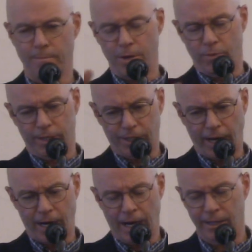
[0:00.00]
They meet with a
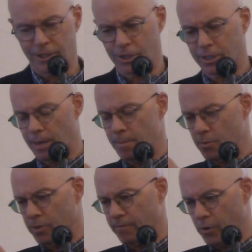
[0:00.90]
psychologist. They
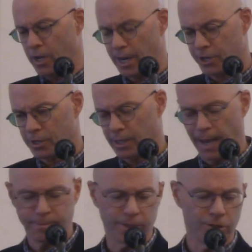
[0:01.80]
meet with a vocational
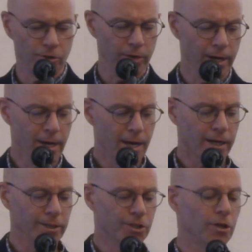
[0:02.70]
aptitude
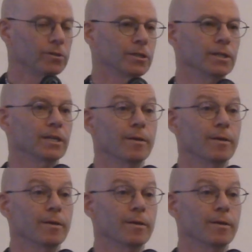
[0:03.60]
consultant.